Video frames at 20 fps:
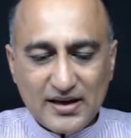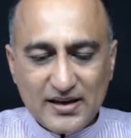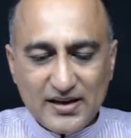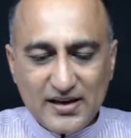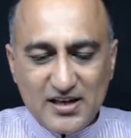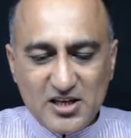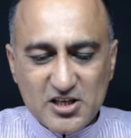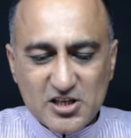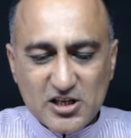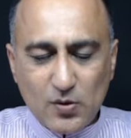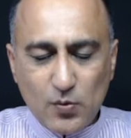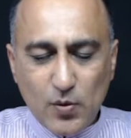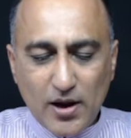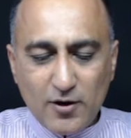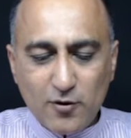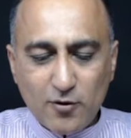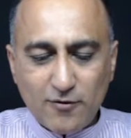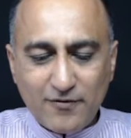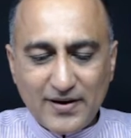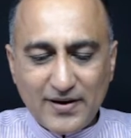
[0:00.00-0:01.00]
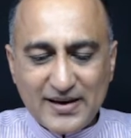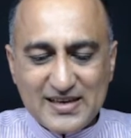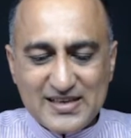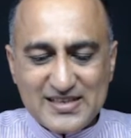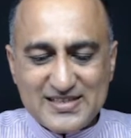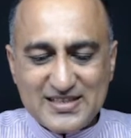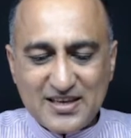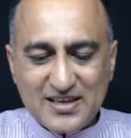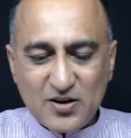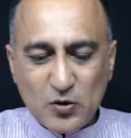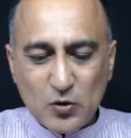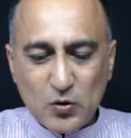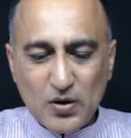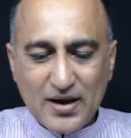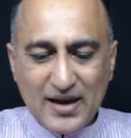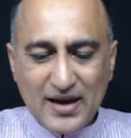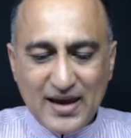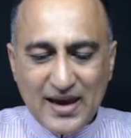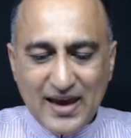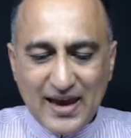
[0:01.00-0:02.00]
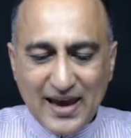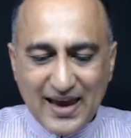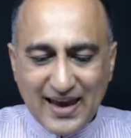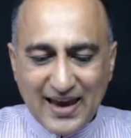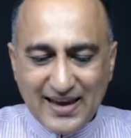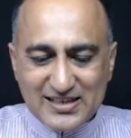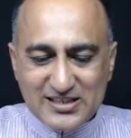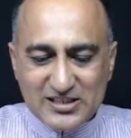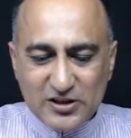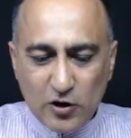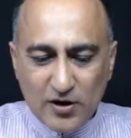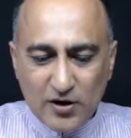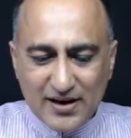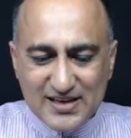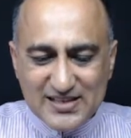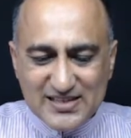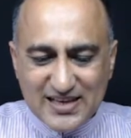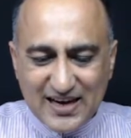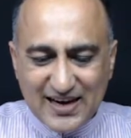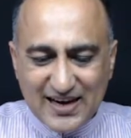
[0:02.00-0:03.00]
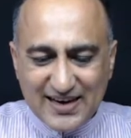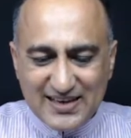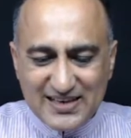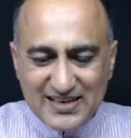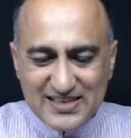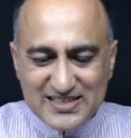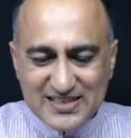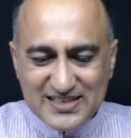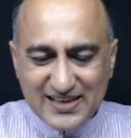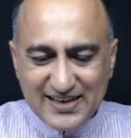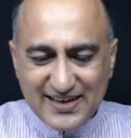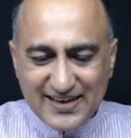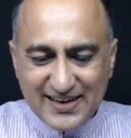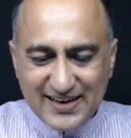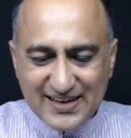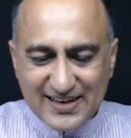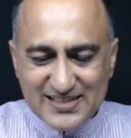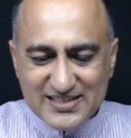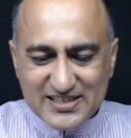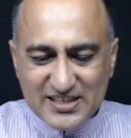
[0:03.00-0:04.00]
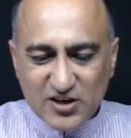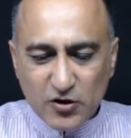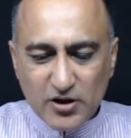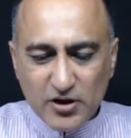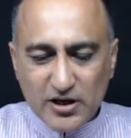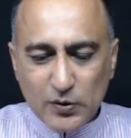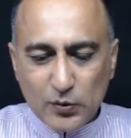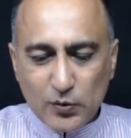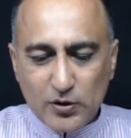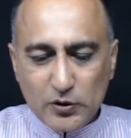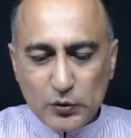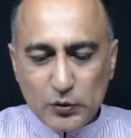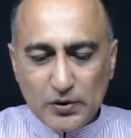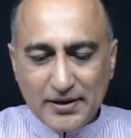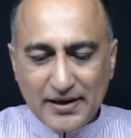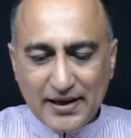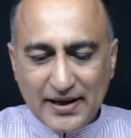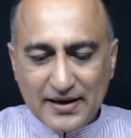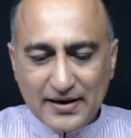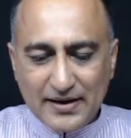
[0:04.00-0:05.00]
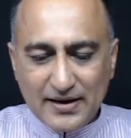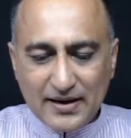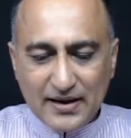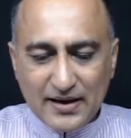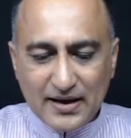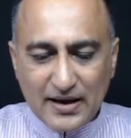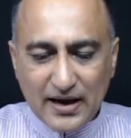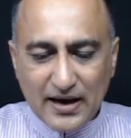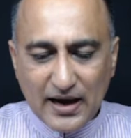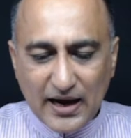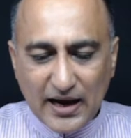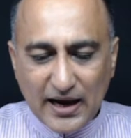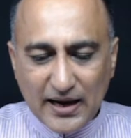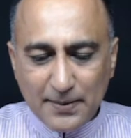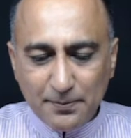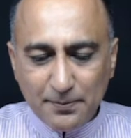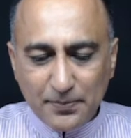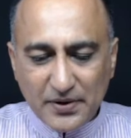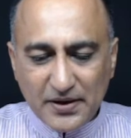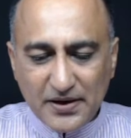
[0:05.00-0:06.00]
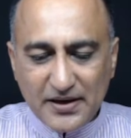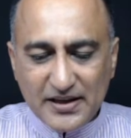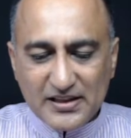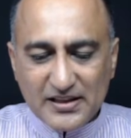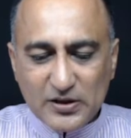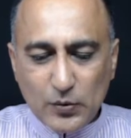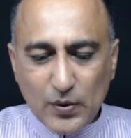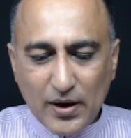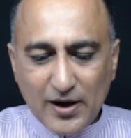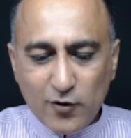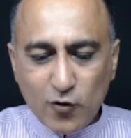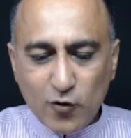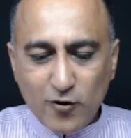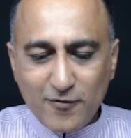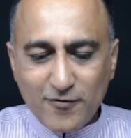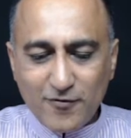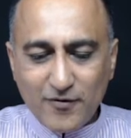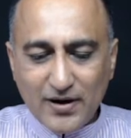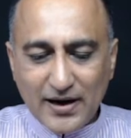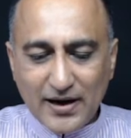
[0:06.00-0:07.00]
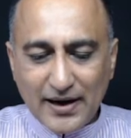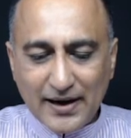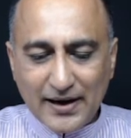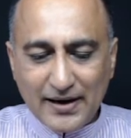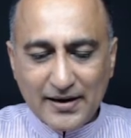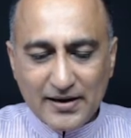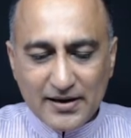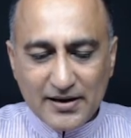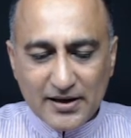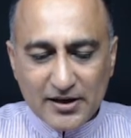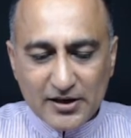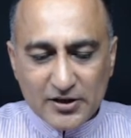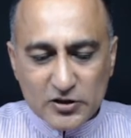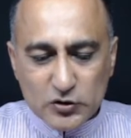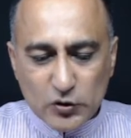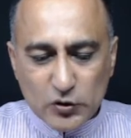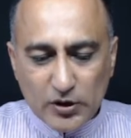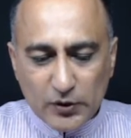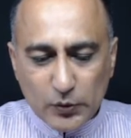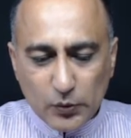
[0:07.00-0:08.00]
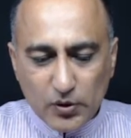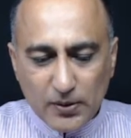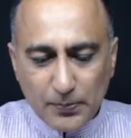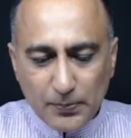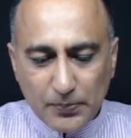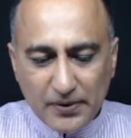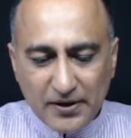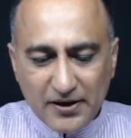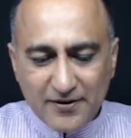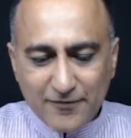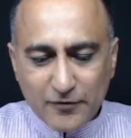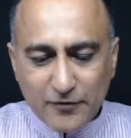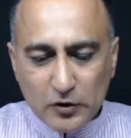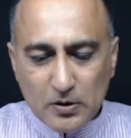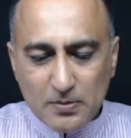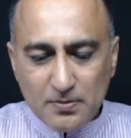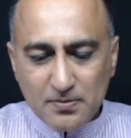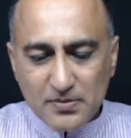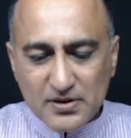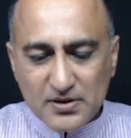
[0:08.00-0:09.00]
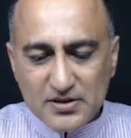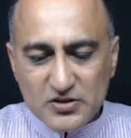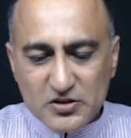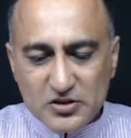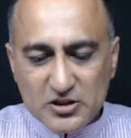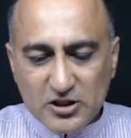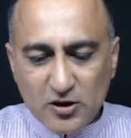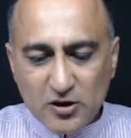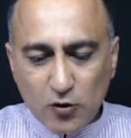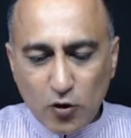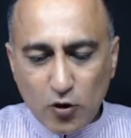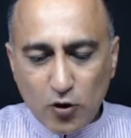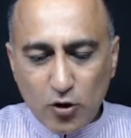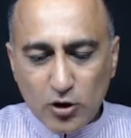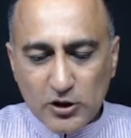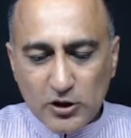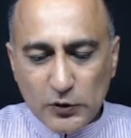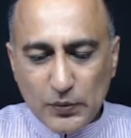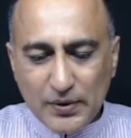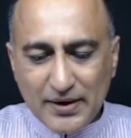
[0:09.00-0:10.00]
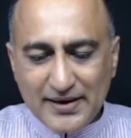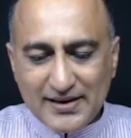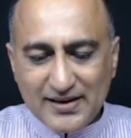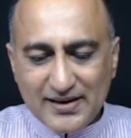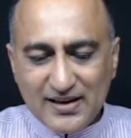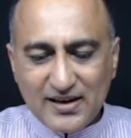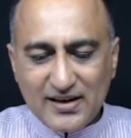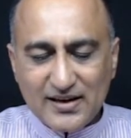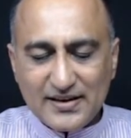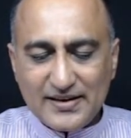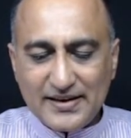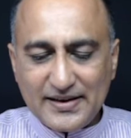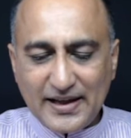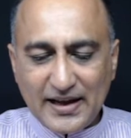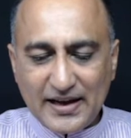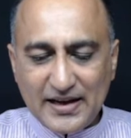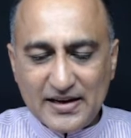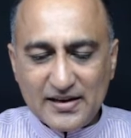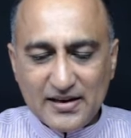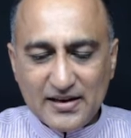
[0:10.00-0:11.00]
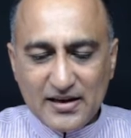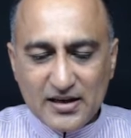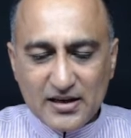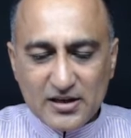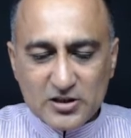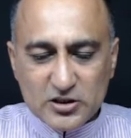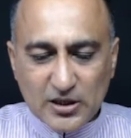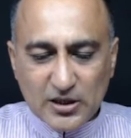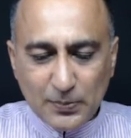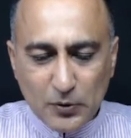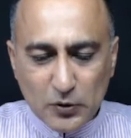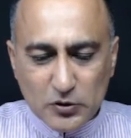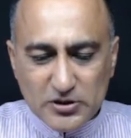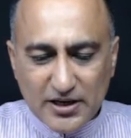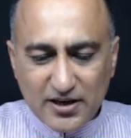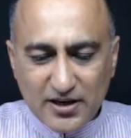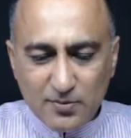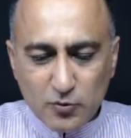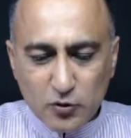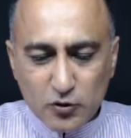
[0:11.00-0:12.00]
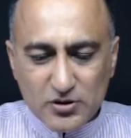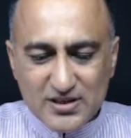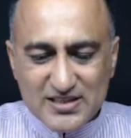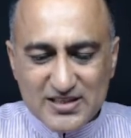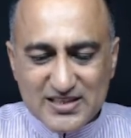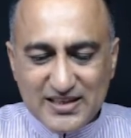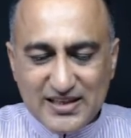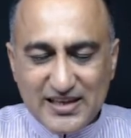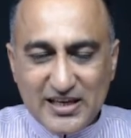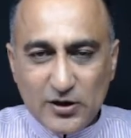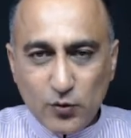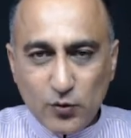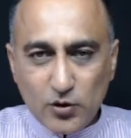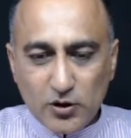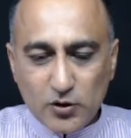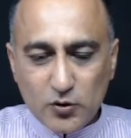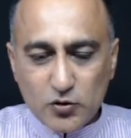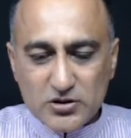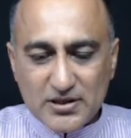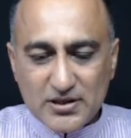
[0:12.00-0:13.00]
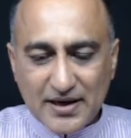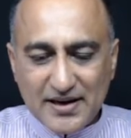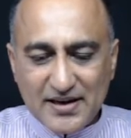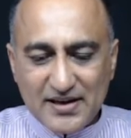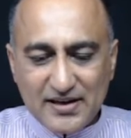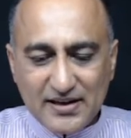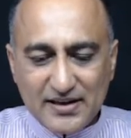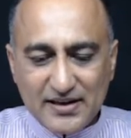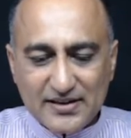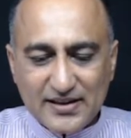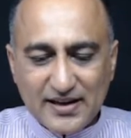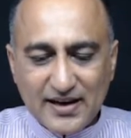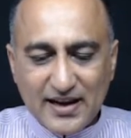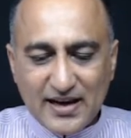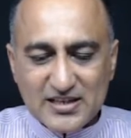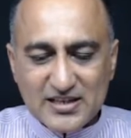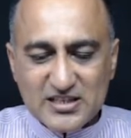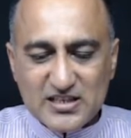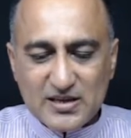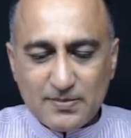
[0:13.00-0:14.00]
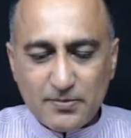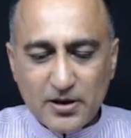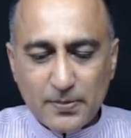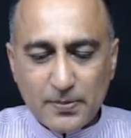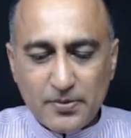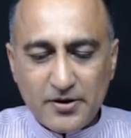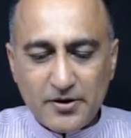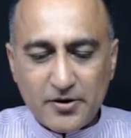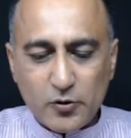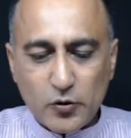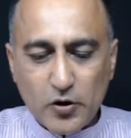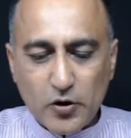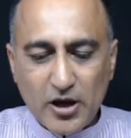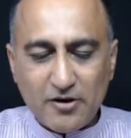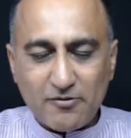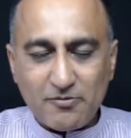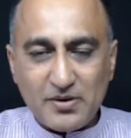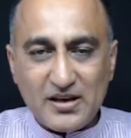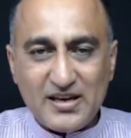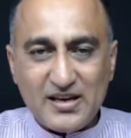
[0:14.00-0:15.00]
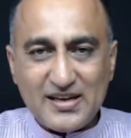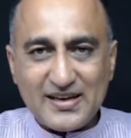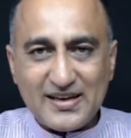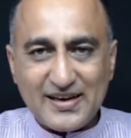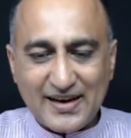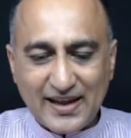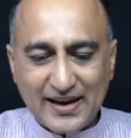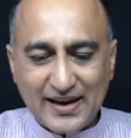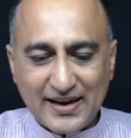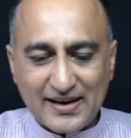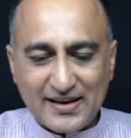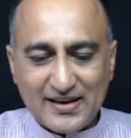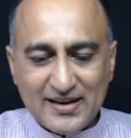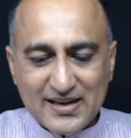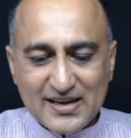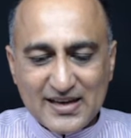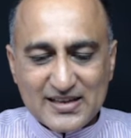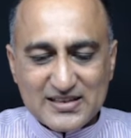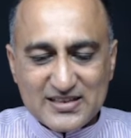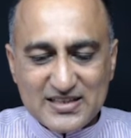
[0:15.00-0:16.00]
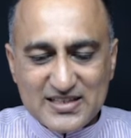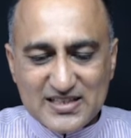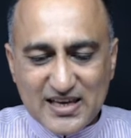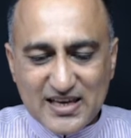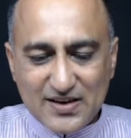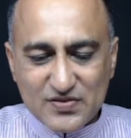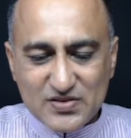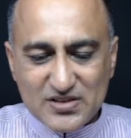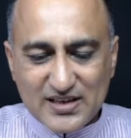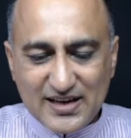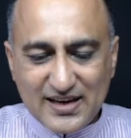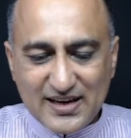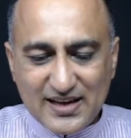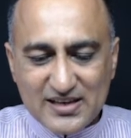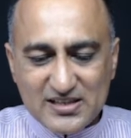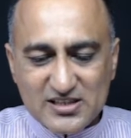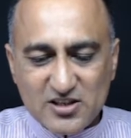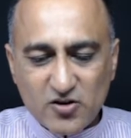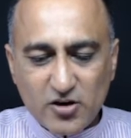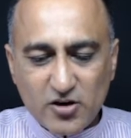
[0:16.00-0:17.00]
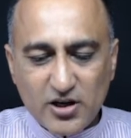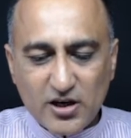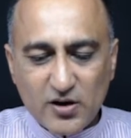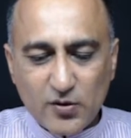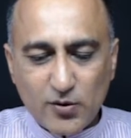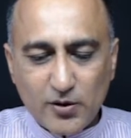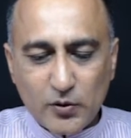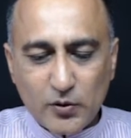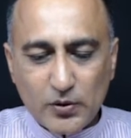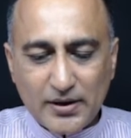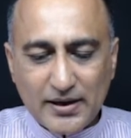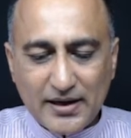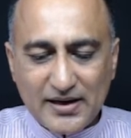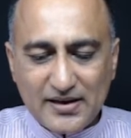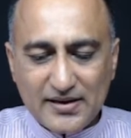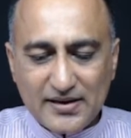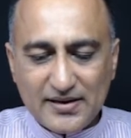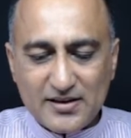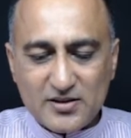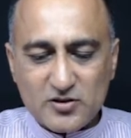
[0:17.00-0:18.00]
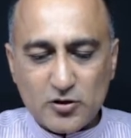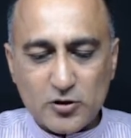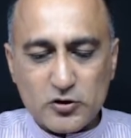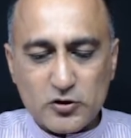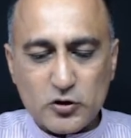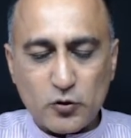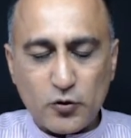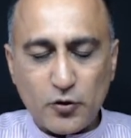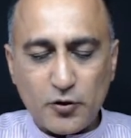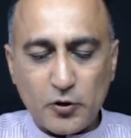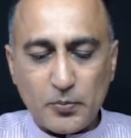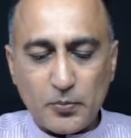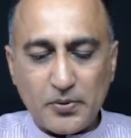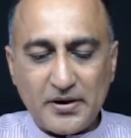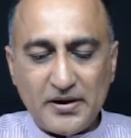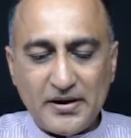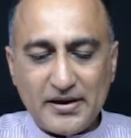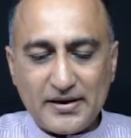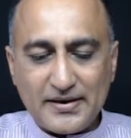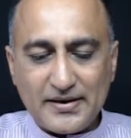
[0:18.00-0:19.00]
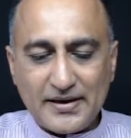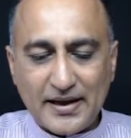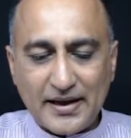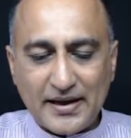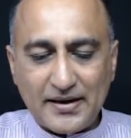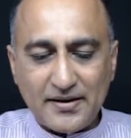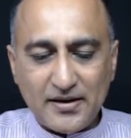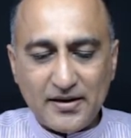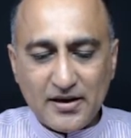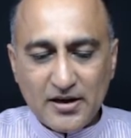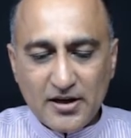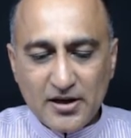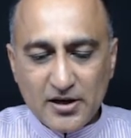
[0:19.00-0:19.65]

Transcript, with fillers: Initial value of i is 0 as long as i is less than or equal to 10, I am printing the value of i. So it will print from 0 all the way till 10. Suppose I remove this equal to sign, the last number printed would have been 9. Since I have said less than or equal to 10, it is also going to print 10.